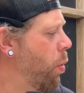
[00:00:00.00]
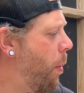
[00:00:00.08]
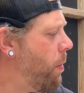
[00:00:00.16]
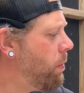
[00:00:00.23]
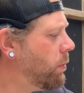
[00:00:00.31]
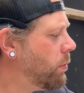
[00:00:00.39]

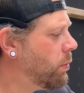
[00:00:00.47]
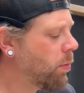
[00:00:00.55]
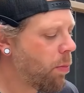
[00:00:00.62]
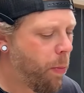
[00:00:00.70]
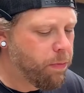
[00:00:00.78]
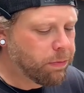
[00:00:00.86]

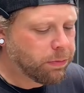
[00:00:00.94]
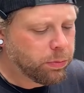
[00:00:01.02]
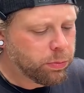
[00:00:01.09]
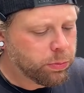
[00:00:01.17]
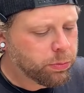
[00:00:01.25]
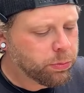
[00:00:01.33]

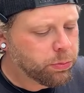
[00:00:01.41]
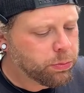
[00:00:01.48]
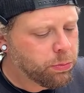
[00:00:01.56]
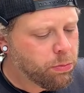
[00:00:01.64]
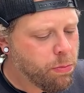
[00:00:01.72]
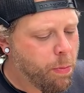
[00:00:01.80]

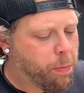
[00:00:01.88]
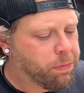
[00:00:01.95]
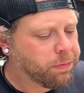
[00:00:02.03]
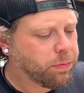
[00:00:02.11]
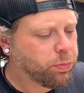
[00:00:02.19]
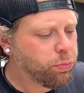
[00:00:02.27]

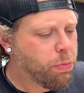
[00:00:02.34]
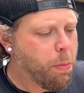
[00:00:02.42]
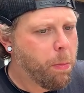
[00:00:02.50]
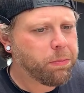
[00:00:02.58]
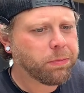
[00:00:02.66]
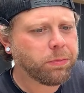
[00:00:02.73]

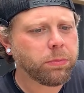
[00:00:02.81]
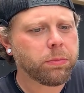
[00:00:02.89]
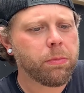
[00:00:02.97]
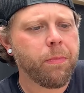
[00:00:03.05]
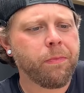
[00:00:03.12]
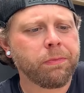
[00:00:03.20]

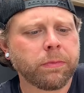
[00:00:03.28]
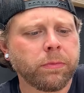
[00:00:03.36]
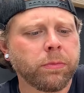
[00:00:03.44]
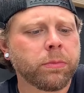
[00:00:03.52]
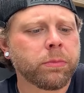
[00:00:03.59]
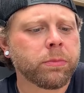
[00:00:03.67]

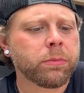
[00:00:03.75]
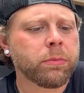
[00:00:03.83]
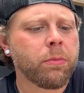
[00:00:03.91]
(silence)